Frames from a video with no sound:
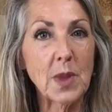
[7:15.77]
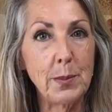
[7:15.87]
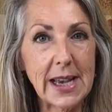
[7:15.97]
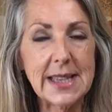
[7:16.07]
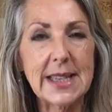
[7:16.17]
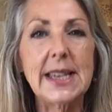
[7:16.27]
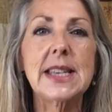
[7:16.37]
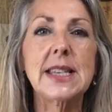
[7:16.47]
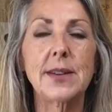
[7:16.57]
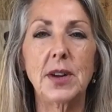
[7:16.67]
because it
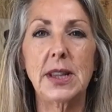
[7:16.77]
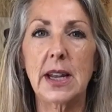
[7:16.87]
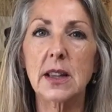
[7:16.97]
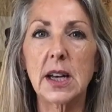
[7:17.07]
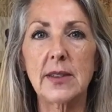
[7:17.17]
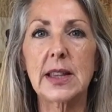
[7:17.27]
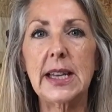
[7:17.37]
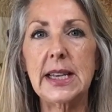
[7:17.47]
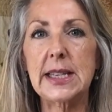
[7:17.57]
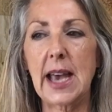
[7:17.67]
is different than a lot of the
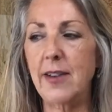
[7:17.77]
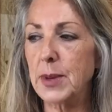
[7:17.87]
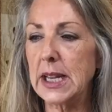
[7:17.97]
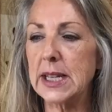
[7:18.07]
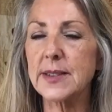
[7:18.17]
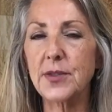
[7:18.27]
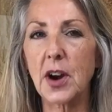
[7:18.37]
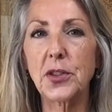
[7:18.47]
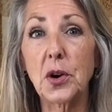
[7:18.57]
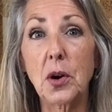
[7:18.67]
ladies have, but it's
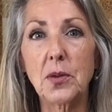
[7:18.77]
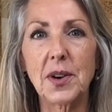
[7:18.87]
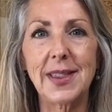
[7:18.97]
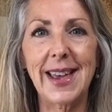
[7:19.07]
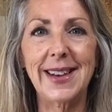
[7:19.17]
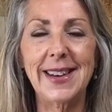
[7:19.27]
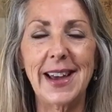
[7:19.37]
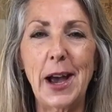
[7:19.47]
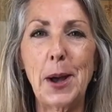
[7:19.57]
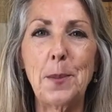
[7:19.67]
farther over than
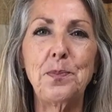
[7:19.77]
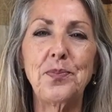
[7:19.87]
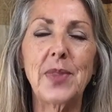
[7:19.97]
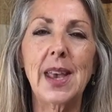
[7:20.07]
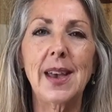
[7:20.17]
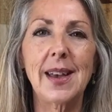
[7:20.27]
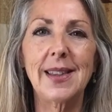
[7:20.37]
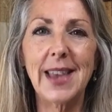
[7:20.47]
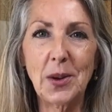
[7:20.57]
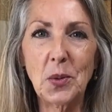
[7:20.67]

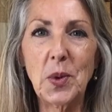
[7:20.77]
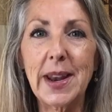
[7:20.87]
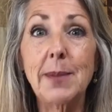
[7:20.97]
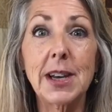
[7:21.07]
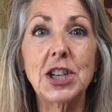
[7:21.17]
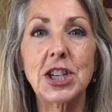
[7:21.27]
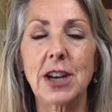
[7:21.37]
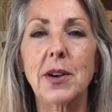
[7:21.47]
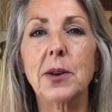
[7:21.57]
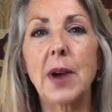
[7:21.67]
what I'm going to
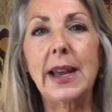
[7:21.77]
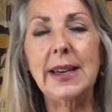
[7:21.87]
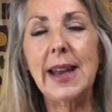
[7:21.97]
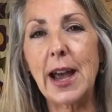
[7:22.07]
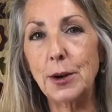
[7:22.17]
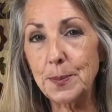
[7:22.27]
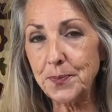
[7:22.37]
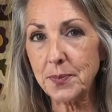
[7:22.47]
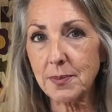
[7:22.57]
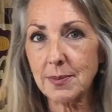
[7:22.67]
share on right now.
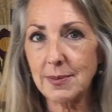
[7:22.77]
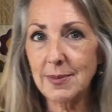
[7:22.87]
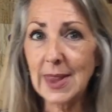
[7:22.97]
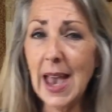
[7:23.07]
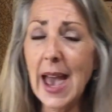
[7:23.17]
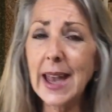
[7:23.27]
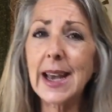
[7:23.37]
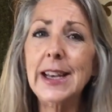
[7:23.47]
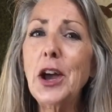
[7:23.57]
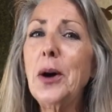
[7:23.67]
And
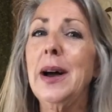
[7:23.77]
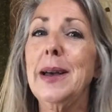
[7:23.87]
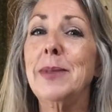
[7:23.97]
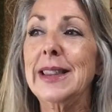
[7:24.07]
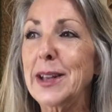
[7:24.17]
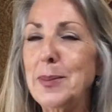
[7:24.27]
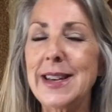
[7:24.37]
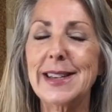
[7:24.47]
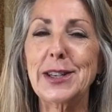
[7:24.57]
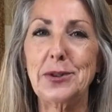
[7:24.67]
I know I'm a little
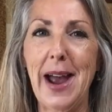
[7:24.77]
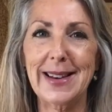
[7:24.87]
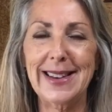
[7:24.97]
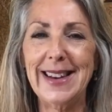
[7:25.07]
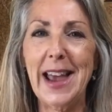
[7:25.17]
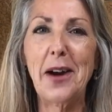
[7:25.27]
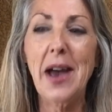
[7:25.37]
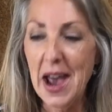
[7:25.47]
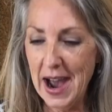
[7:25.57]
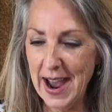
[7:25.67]
bit distracted now.
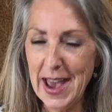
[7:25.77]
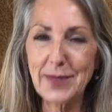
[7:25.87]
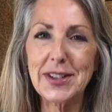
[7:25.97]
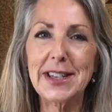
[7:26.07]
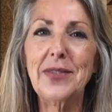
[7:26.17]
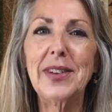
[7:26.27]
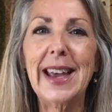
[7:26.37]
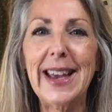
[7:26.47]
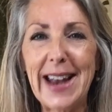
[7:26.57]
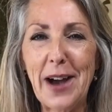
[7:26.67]
I have stuff
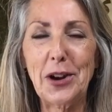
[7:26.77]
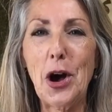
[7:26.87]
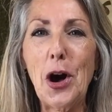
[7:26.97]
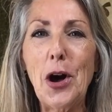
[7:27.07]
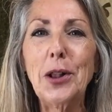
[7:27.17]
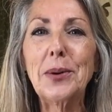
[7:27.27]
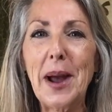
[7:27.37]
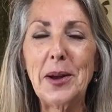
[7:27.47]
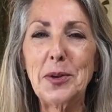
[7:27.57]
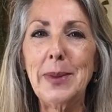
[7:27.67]
laid out all
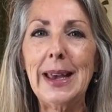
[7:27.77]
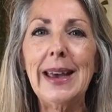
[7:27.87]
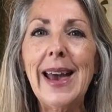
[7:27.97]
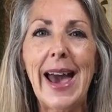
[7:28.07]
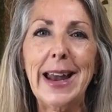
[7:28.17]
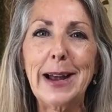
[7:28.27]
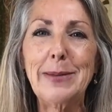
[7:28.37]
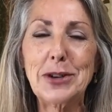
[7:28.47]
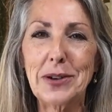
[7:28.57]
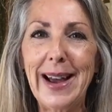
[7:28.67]
around me, and I'm
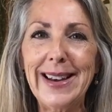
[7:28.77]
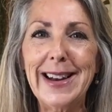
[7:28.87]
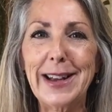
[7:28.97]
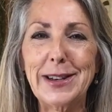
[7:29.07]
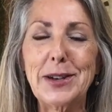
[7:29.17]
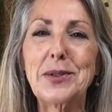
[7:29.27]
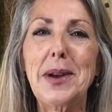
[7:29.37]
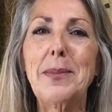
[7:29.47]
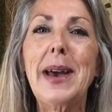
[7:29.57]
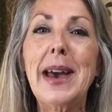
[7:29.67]
trying not to
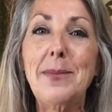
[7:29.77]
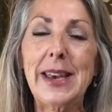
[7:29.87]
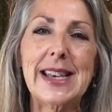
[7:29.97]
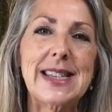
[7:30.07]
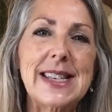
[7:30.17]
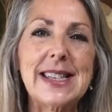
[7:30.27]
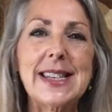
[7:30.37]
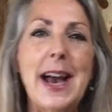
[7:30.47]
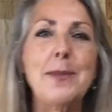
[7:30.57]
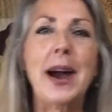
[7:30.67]
trip because this
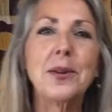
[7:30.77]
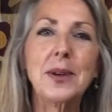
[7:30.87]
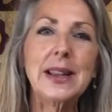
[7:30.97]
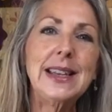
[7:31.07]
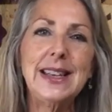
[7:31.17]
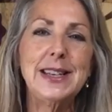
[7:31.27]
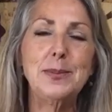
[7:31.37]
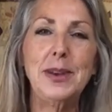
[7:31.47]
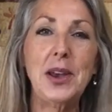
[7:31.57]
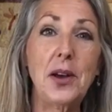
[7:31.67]
time I really need to
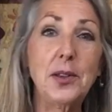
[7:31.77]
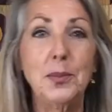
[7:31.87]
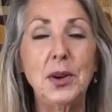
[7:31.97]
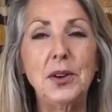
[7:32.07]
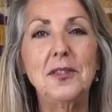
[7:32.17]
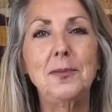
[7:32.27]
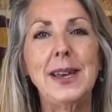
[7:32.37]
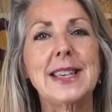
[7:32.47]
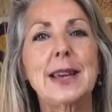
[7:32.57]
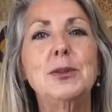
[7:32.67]
be on the move
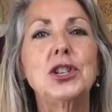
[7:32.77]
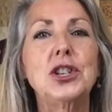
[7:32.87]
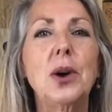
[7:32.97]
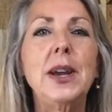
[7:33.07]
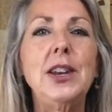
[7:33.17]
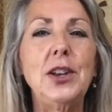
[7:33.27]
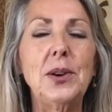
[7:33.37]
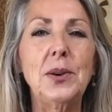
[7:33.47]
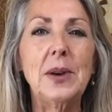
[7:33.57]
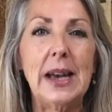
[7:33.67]
because I'm showing
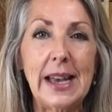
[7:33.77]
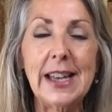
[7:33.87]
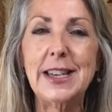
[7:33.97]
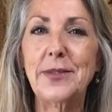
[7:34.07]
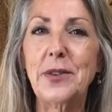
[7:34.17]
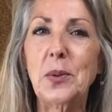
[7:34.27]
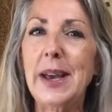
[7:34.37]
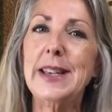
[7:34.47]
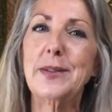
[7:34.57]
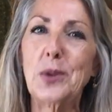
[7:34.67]
you different
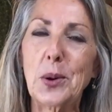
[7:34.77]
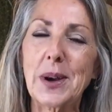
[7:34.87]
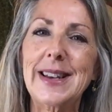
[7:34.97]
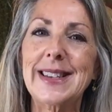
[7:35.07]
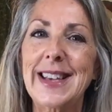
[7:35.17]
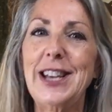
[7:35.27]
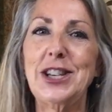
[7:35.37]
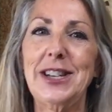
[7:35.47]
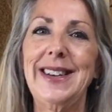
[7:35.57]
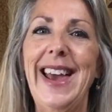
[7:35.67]
ways of
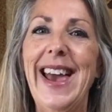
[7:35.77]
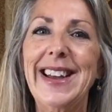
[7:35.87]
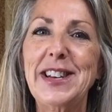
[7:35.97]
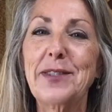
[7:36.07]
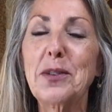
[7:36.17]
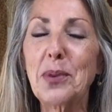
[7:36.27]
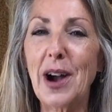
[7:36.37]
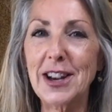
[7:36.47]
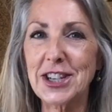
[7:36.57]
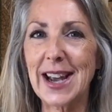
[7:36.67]
organization and different
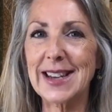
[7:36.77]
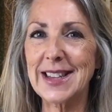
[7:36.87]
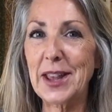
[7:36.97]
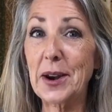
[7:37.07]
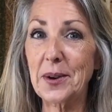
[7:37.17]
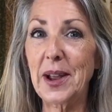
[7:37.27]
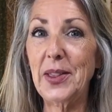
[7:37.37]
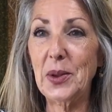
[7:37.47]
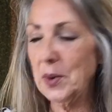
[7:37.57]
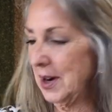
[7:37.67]
projects that are in
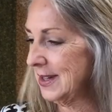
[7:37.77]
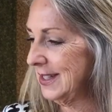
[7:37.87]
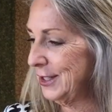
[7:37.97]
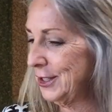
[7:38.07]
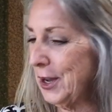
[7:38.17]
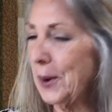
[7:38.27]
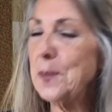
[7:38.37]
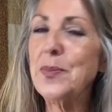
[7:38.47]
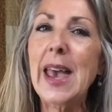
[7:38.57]
the works. So